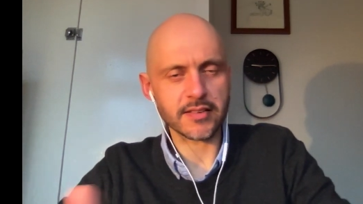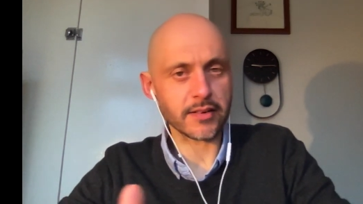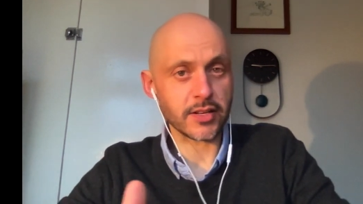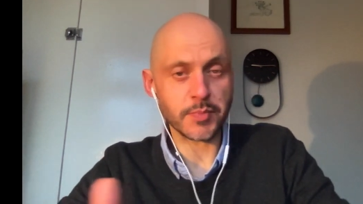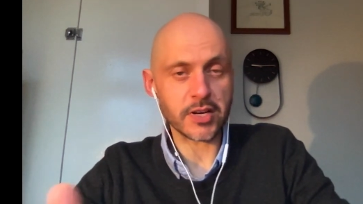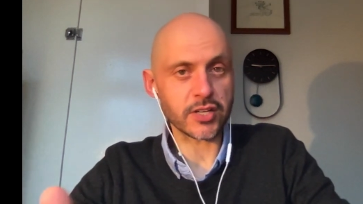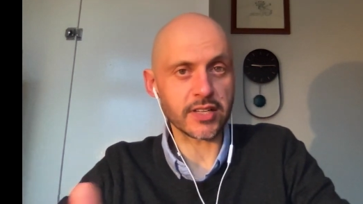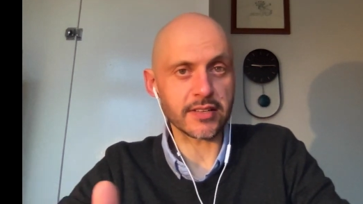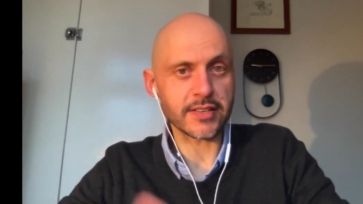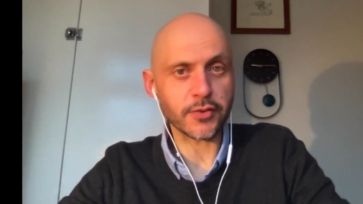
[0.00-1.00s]
especially in
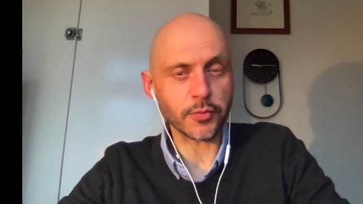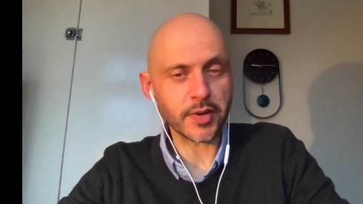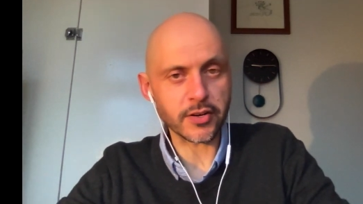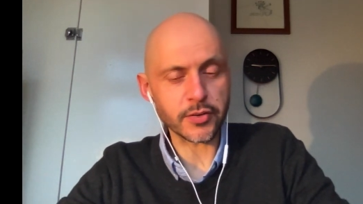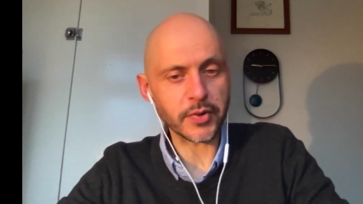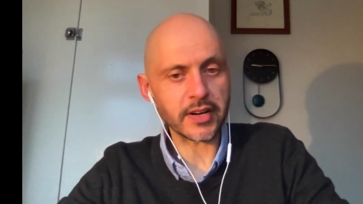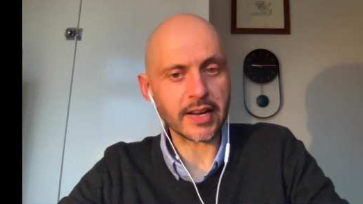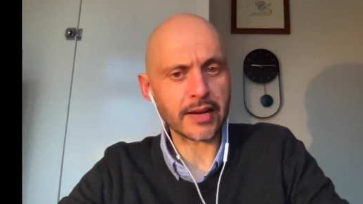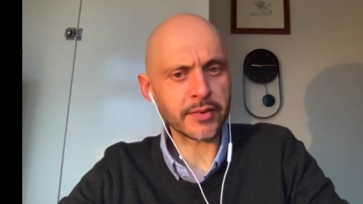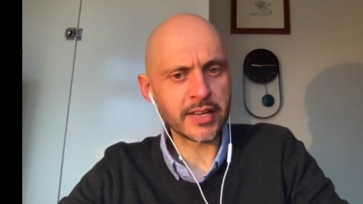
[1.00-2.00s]
the difficult period we're in
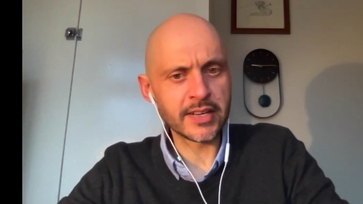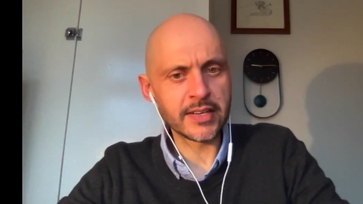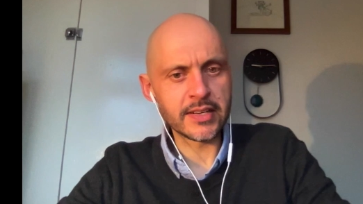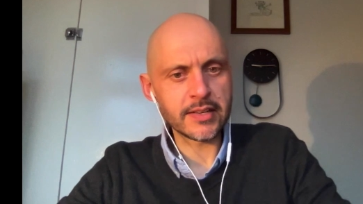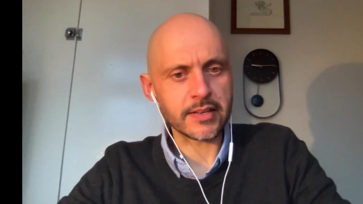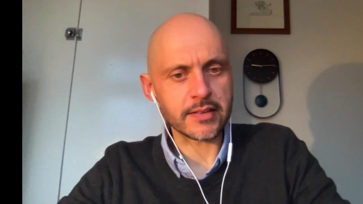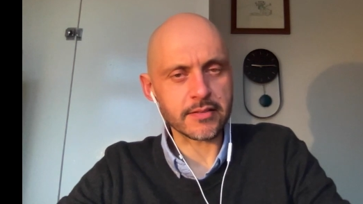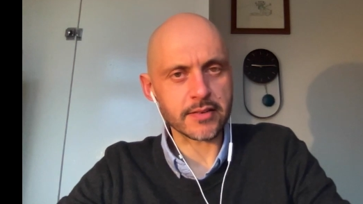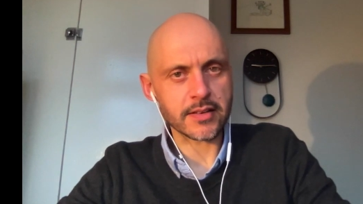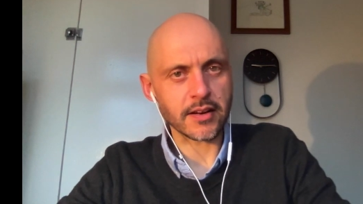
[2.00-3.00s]
now, is,
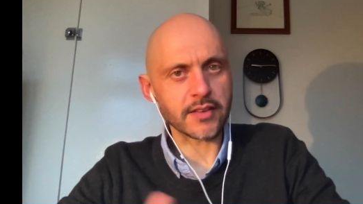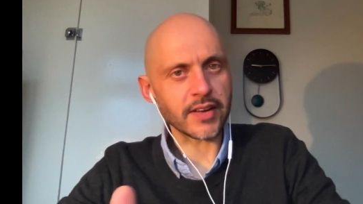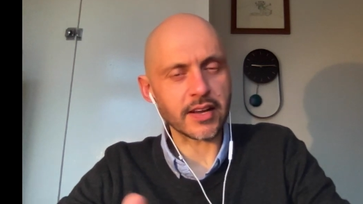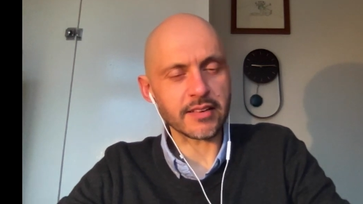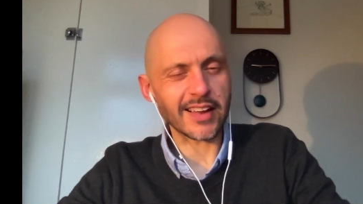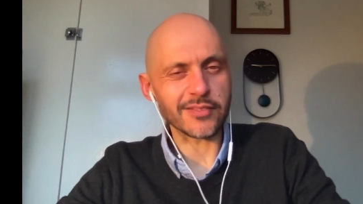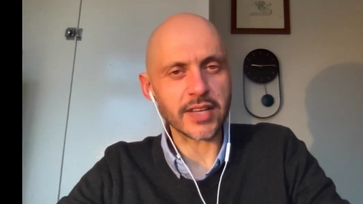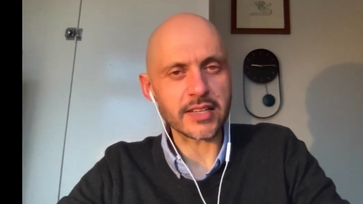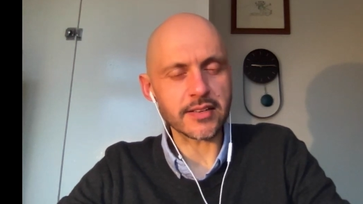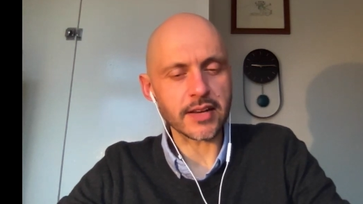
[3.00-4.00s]
is kind of
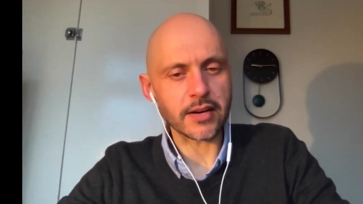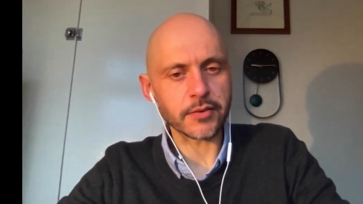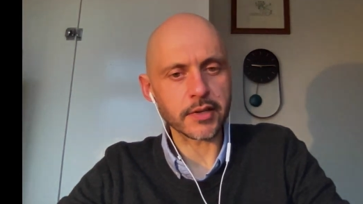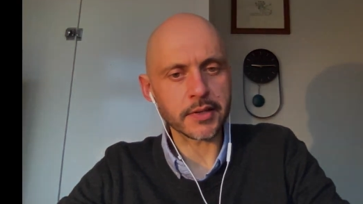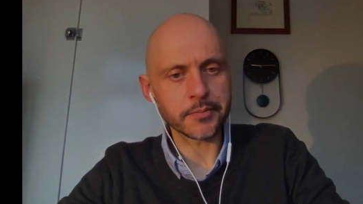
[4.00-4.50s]
outdated now, really.